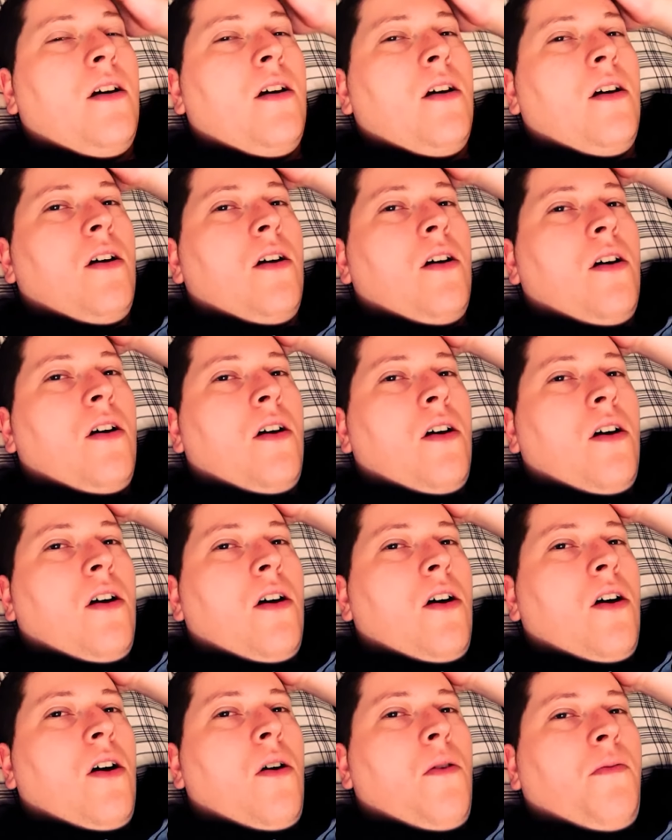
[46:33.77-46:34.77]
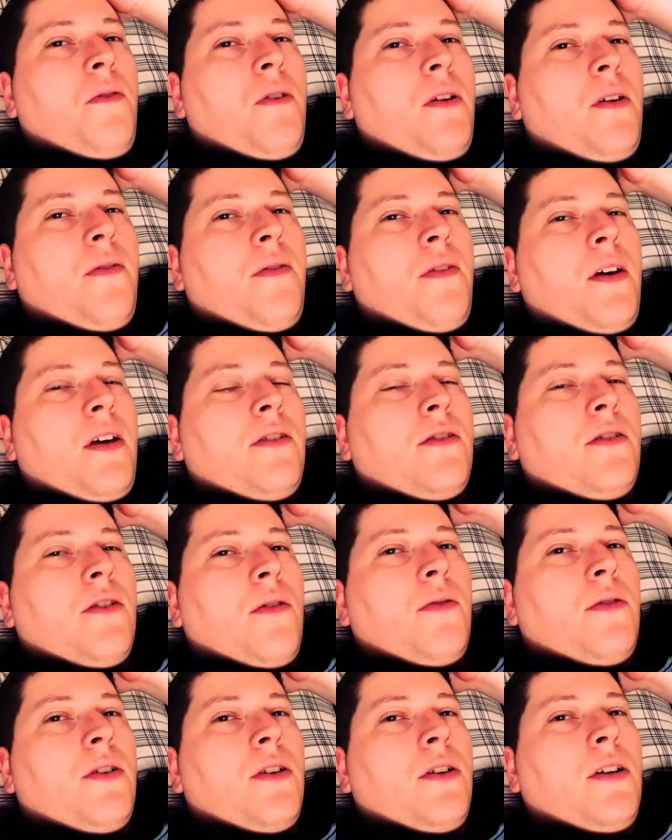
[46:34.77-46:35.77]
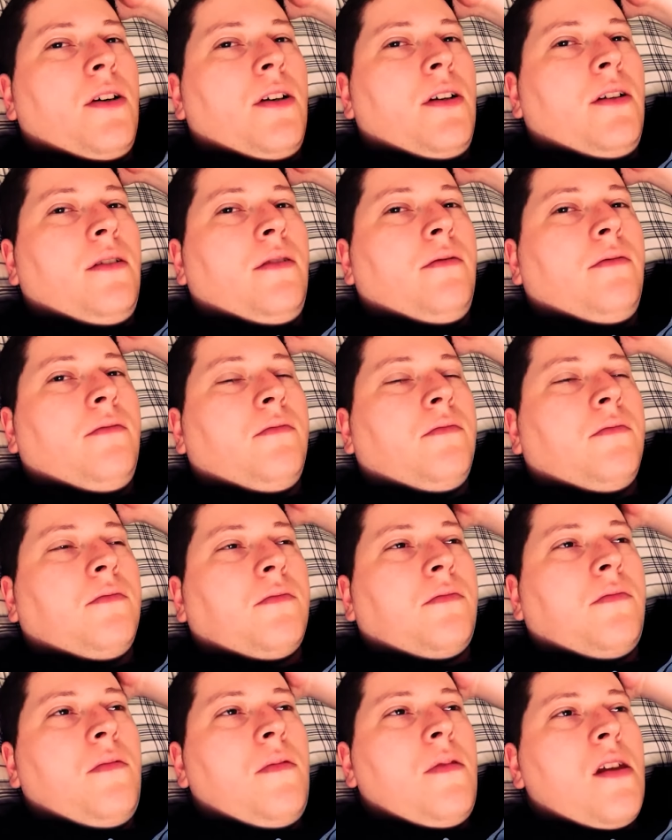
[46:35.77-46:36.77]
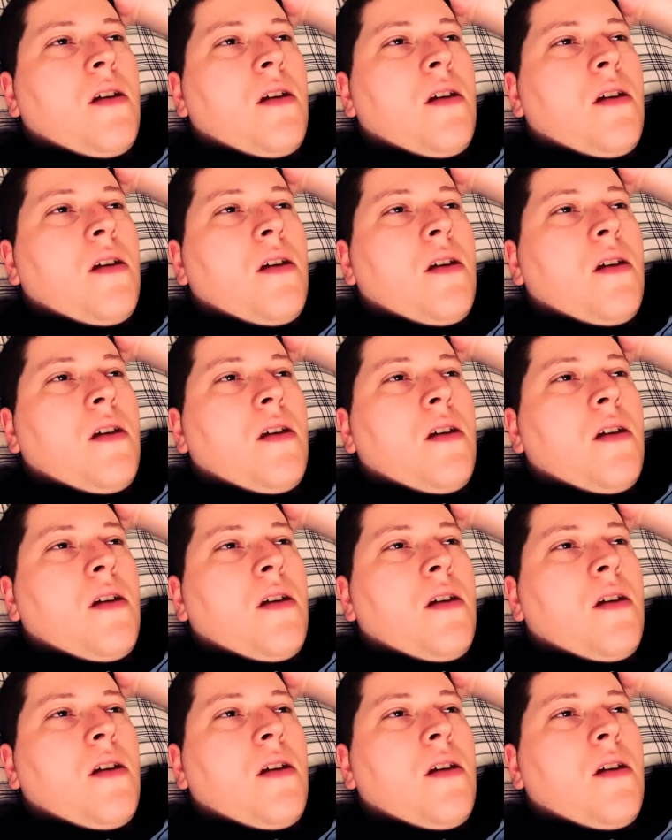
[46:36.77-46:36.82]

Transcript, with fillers: And then hopefully if things go good,